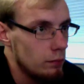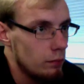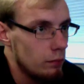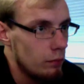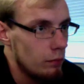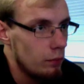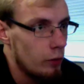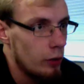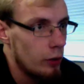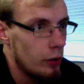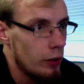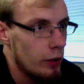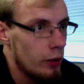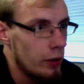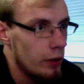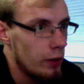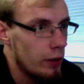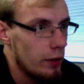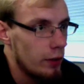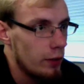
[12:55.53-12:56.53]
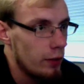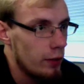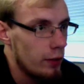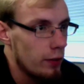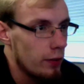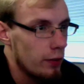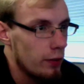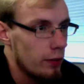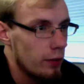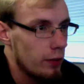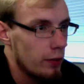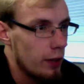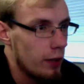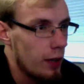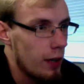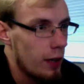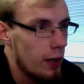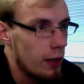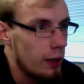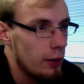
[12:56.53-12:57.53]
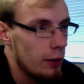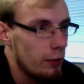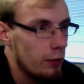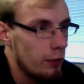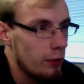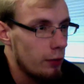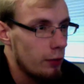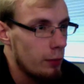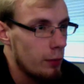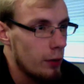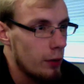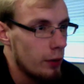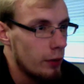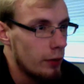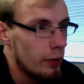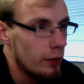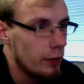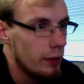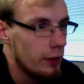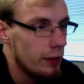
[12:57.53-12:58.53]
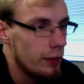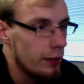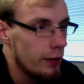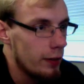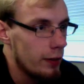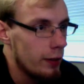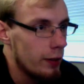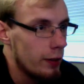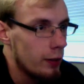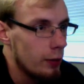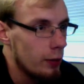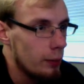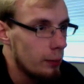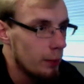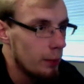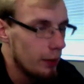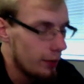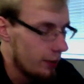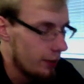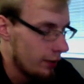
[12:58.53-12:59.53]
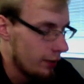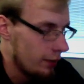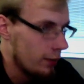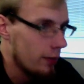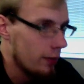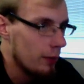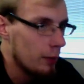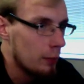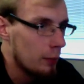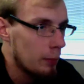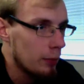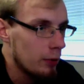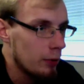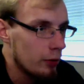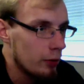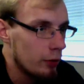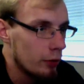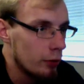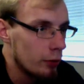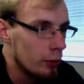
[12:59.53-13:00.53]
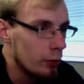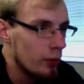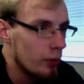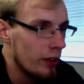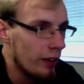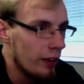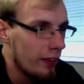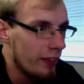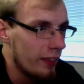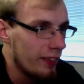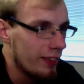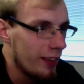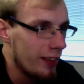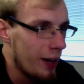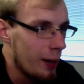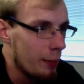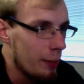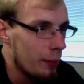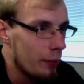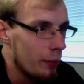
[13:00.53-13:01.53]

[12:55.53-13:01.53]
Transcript: Really, this is kind of a smaller detail, but since it protrudes out of the top of the